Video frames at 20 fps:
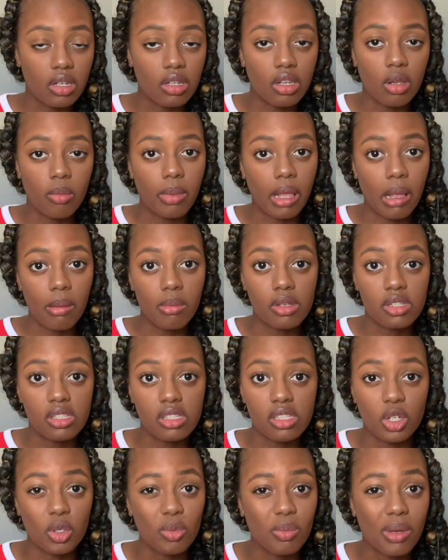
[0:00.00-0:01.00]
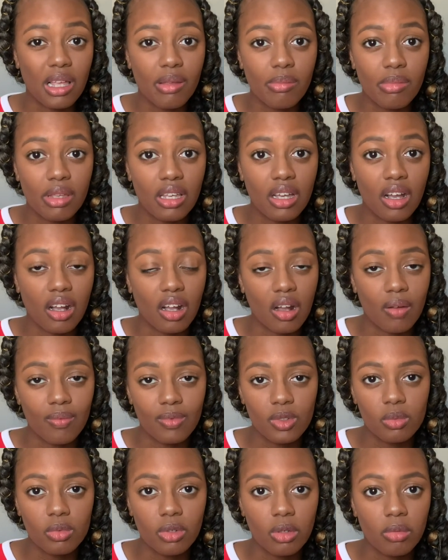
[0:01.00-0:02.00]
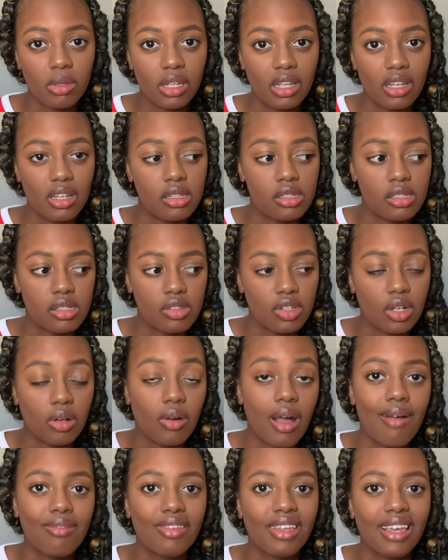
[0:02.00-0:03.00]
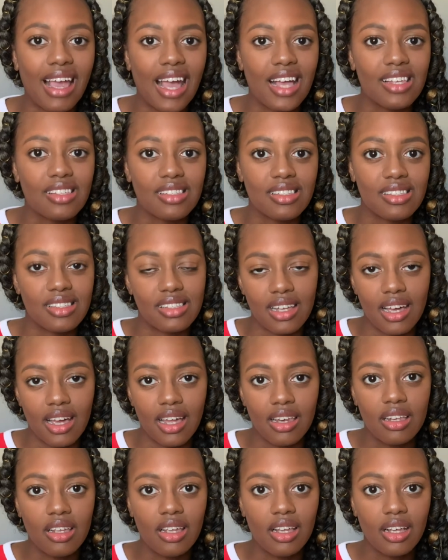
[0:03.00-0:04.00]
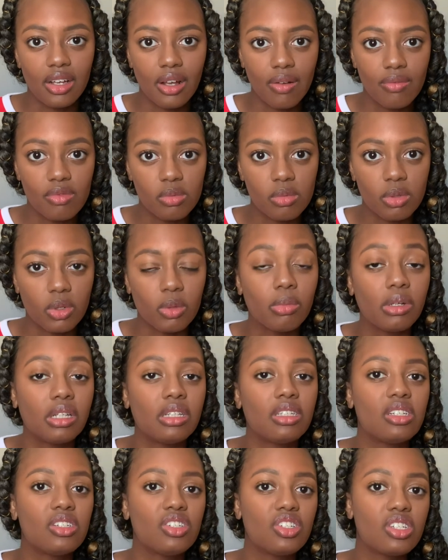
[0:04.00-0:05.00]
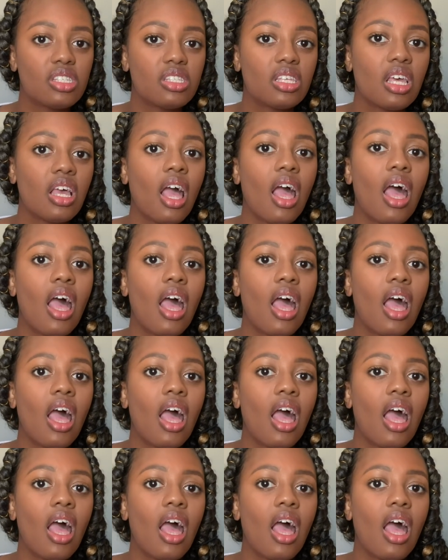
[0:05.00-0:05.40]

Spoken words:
Your baby still might be uncomfortable because, you know, having gas is not comfortable, but it just